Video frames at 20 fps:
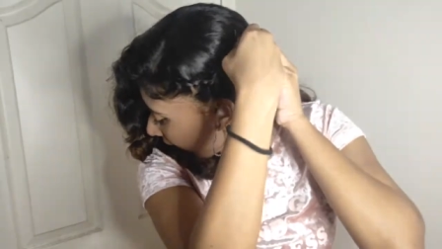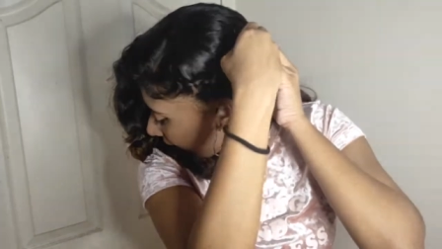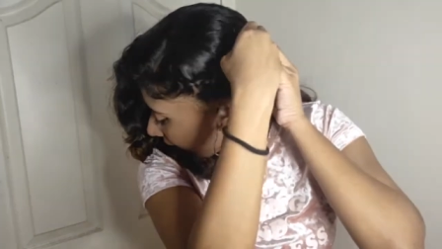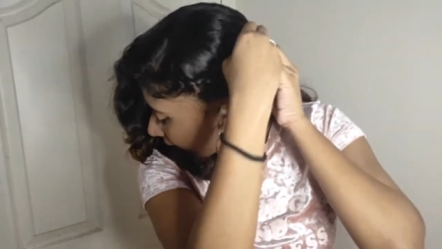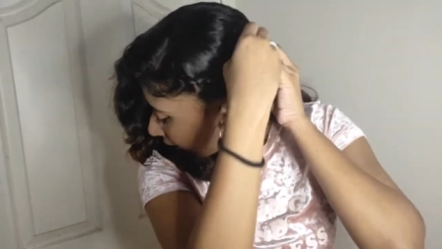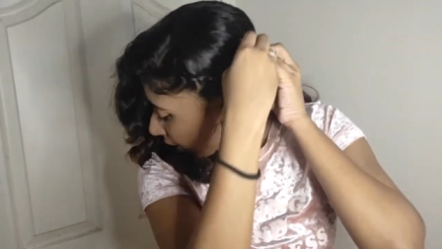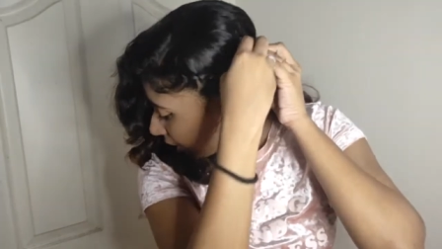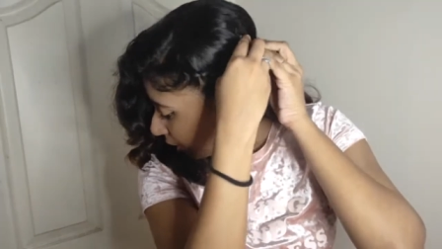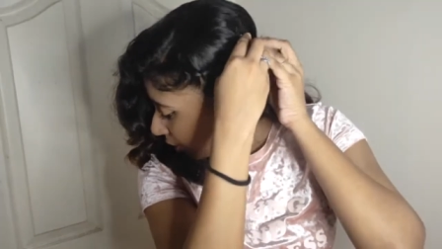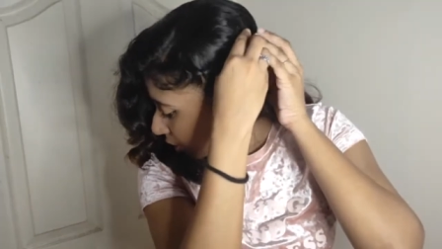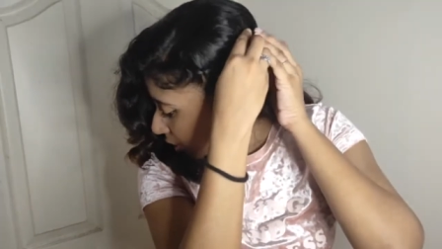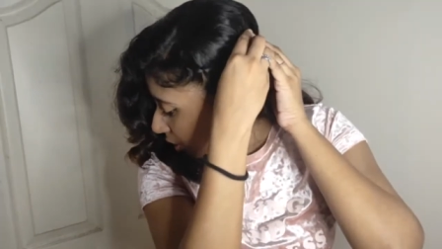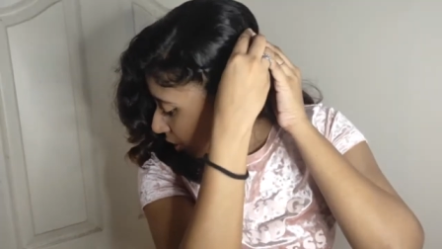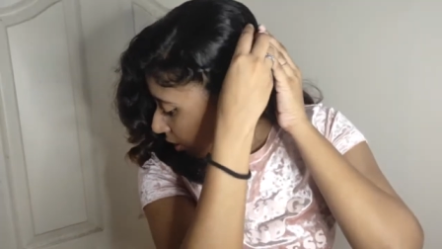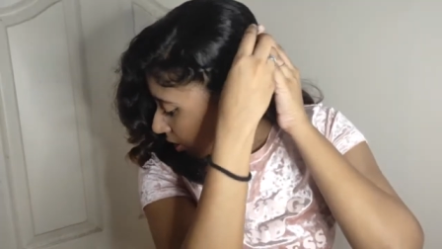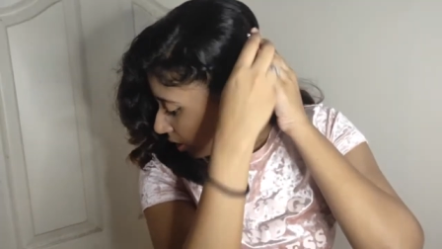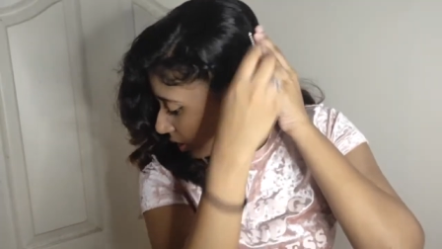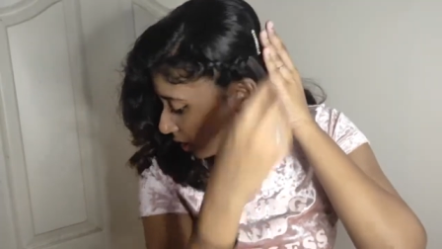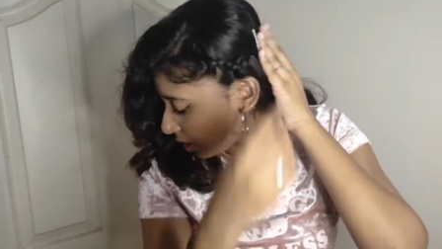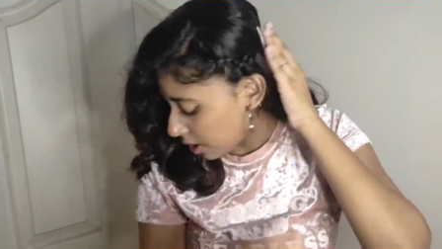like to
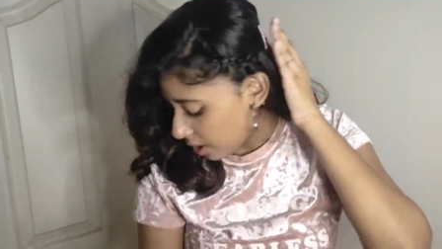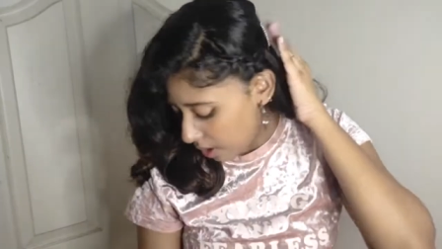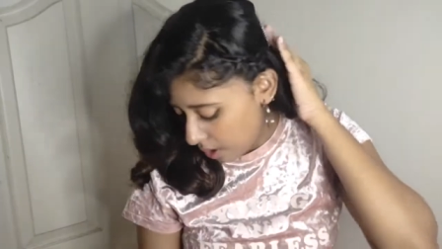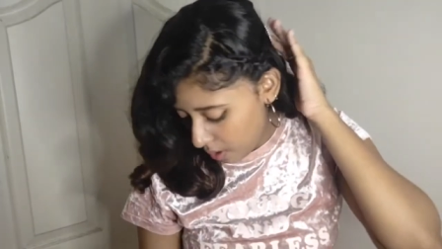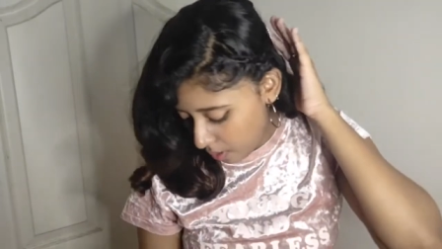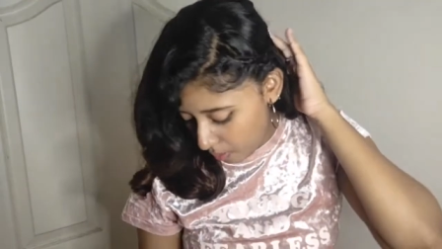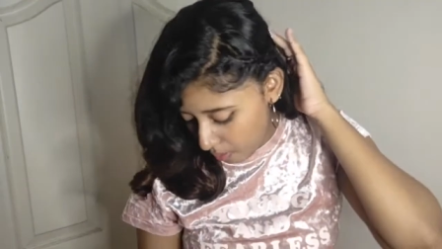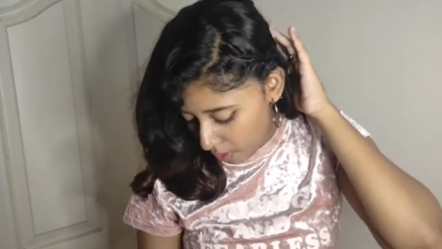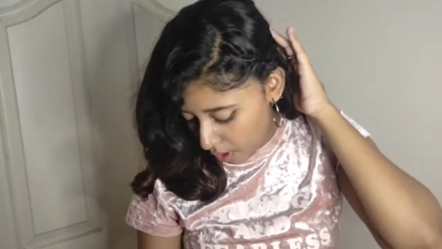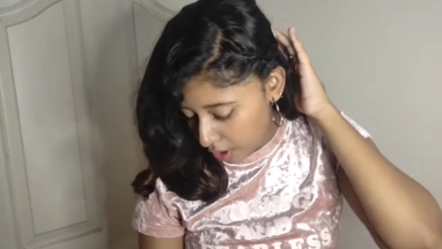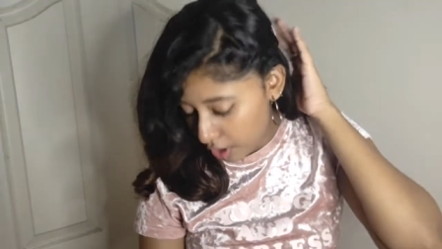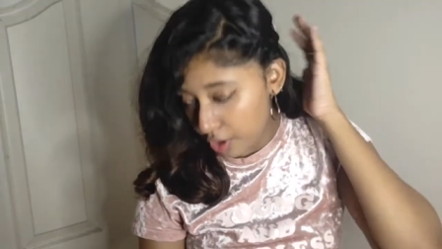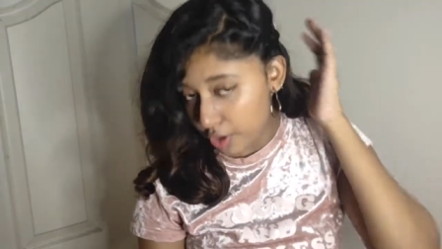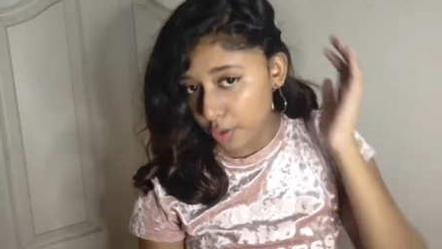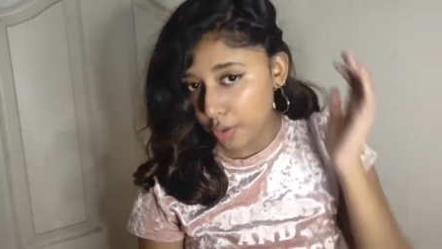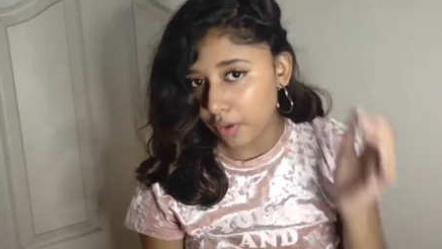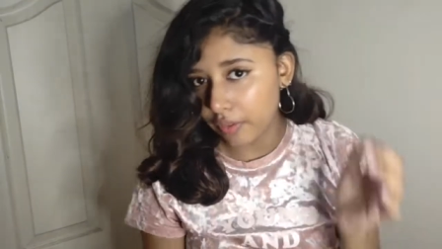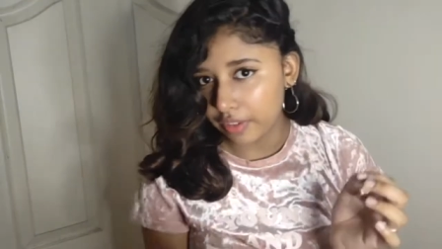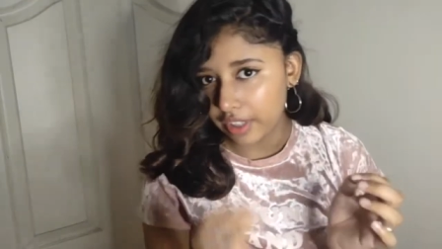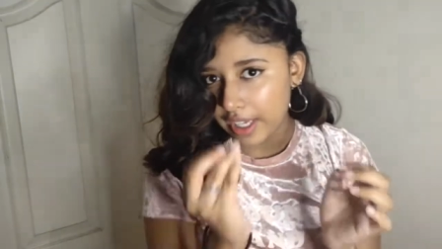use 1 or
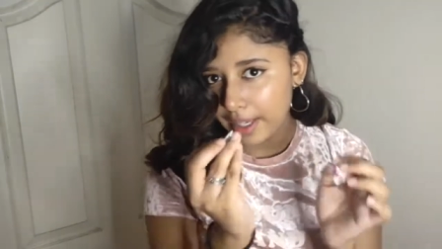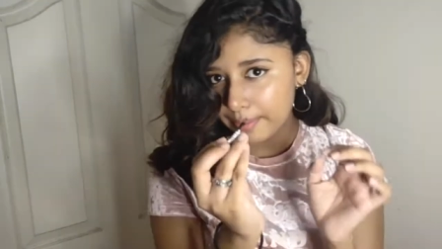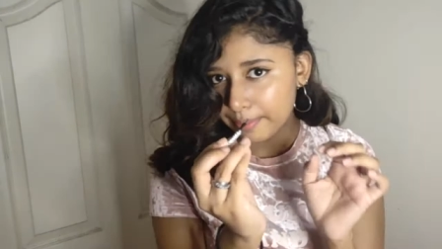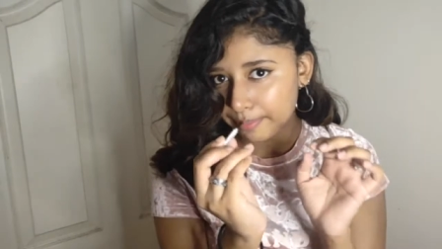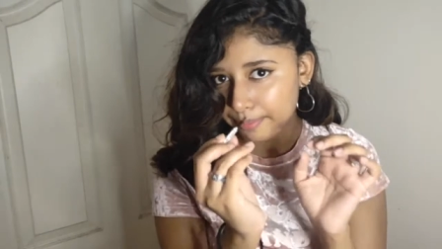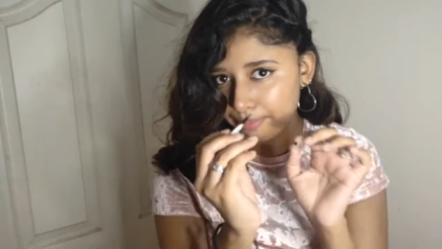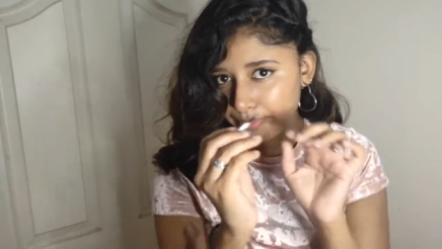2 of them